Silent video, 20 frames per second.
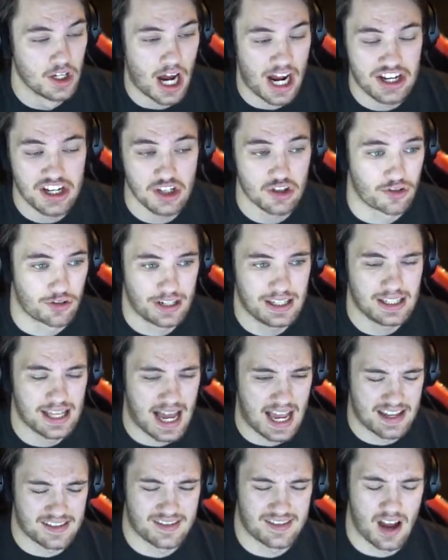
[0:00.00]
I just
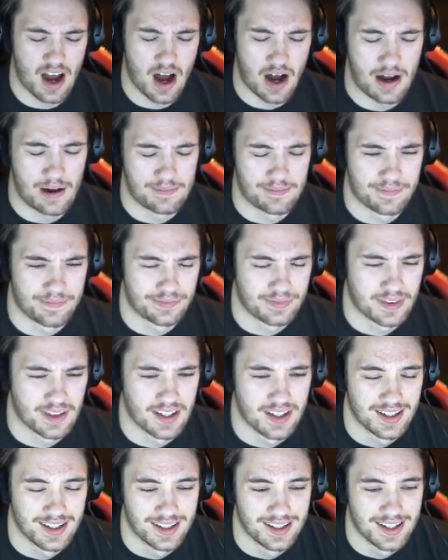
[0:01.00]
realized,
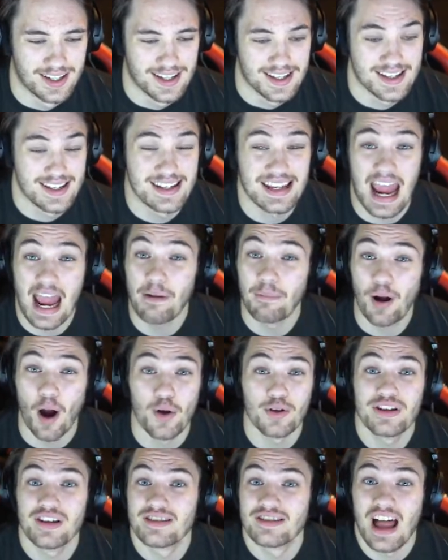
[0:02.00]

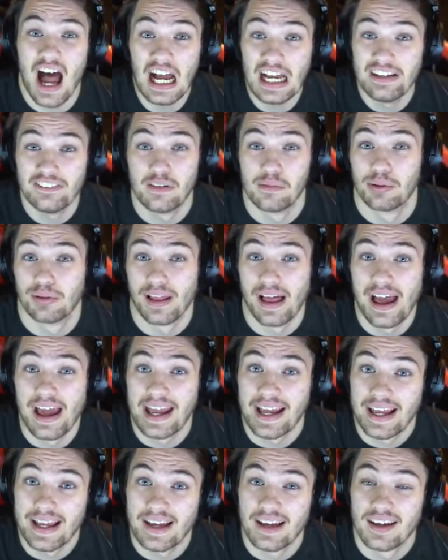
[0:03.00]
Stamkos is not even playing.